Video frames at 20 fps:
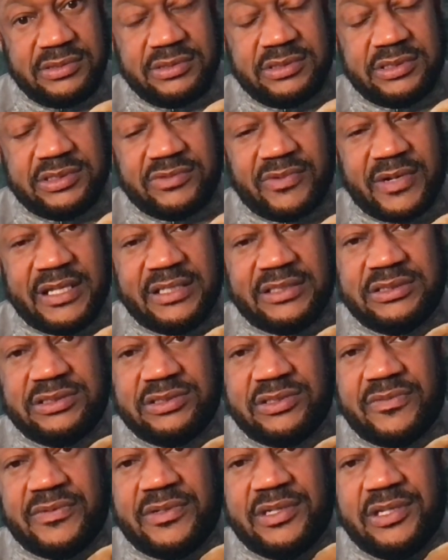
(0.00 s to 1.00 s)
Grayson's
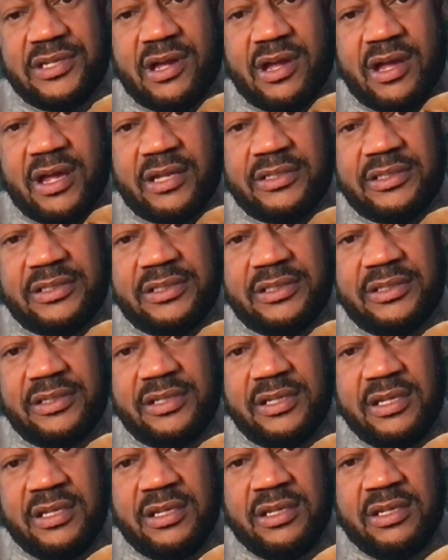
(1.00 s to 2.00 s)
over here yawning.
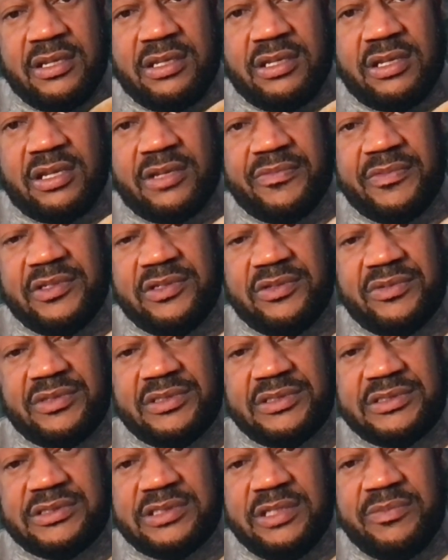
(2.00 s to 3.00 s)
Yeah, I've been doing the
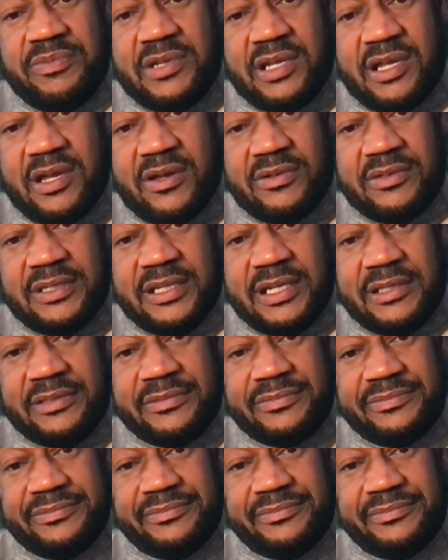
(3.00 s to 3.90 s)
sleeping all day.